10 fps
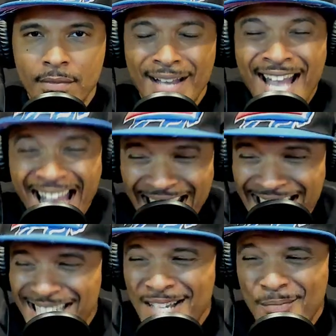
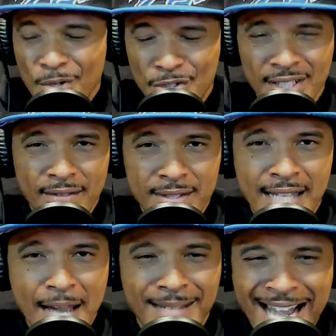8% of the
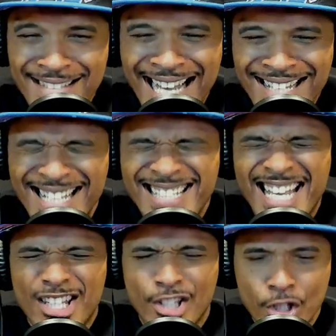time. Guys, that is a
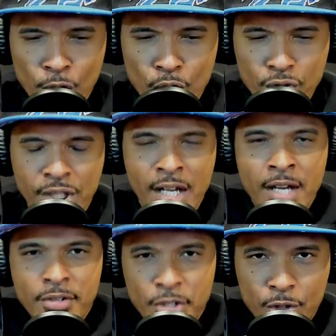huge
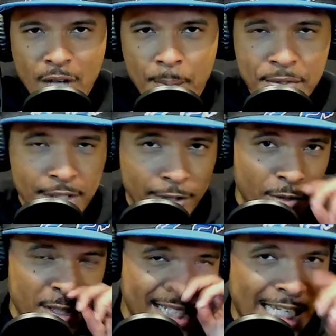discrepancy for a
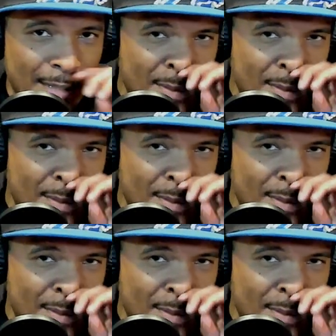team